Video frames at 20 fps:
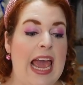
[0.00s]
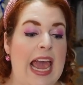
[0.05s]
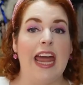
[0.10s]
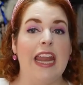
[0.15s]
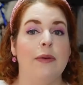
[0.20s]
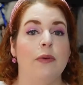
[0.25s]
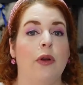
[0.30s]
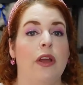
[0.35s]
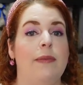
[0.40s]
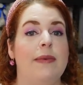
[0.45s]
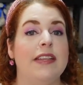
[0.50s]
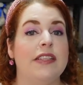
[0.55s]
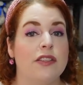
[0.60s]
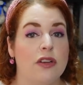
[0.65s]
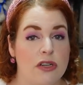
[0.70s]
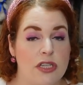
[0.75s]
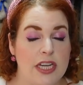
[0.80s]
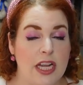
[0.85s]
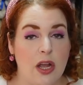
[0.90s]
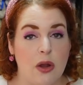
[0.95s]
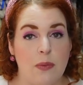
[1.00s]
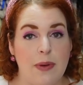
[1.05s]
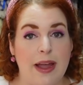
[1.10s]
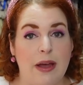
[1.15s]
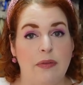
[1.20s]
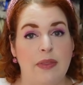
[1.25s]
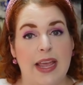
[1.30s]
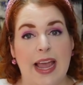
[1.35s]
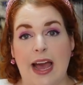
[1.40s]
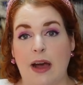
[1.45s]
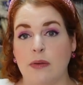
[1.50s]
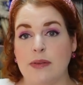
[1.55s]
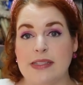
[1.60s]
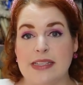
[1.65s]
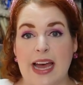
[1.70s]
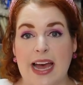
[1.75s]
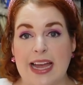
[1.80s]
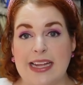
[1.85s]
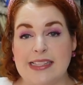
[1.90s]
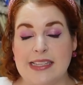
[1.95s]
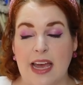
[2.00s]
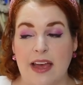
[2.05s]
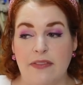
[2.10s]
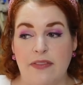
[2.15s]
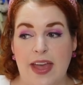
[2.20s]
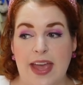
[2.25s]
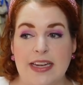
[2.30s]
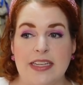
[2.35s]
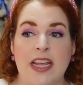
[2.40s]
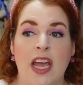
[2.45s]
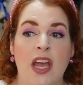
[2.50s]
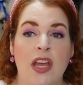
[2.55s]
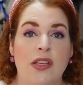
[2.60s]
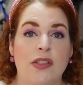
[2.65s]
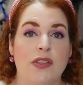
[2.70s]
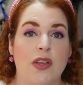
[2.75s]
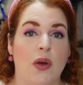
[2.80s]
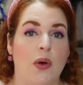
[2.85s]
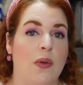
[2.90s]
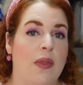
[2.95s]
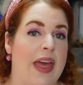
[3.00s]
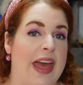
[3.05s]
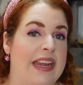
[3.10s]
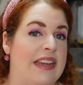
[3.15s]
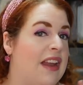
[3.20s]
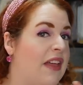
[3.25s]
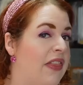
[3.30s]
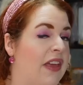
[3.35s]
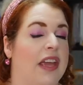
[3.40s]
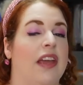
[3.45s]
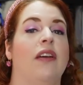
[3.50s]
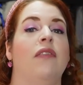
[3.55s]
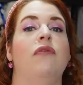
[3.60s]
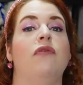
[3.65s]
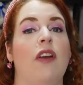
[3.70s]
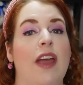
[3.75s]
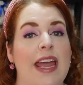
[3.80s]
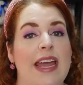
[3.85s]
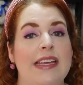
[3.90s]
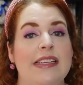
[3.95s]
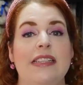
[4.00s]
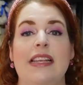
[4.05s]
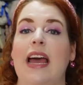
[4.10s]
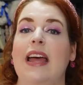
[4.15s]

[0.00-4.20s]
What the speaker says: and I'm going to be serging around the outsides of it so that nothing frays,